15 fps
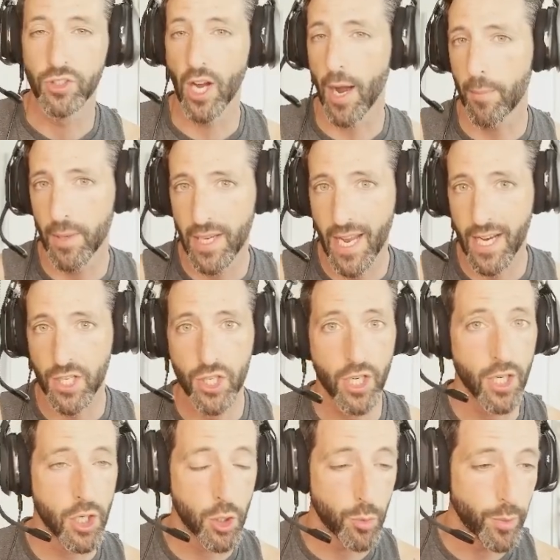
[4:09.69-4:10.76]

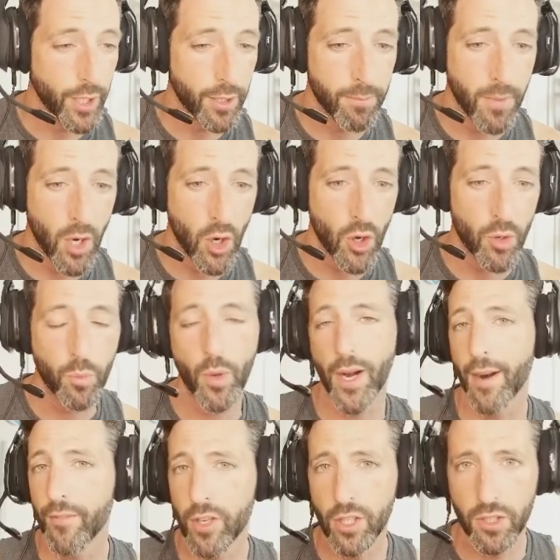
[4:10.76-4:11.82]
domination, career mode,
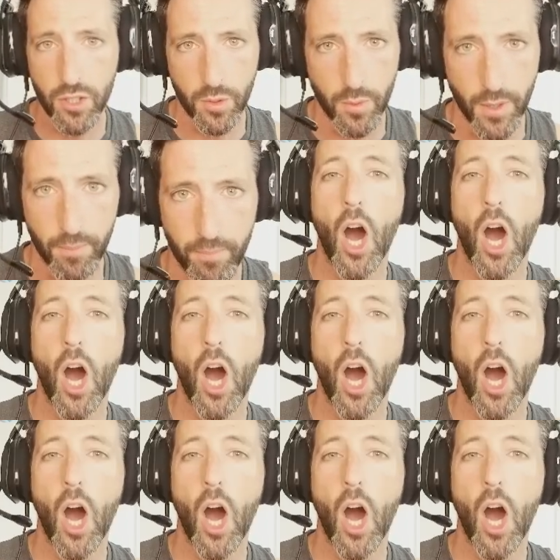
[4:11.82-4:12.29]
whatever you're doing,